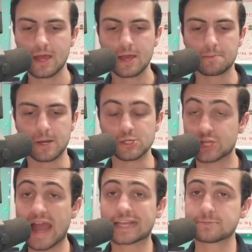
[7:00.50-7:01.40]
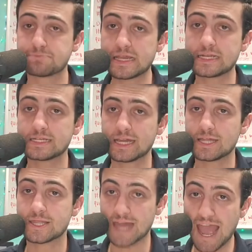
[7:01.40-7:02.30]
But Jack competed
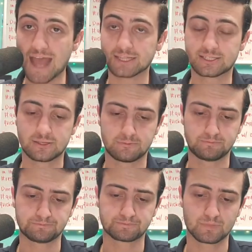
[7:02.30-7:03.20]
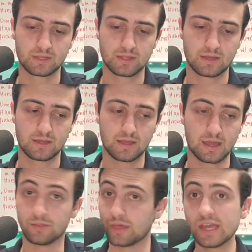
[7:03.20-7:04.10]
in that,
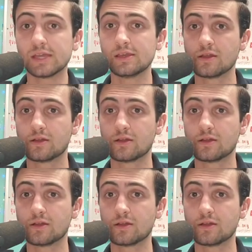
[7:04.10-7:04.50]
and they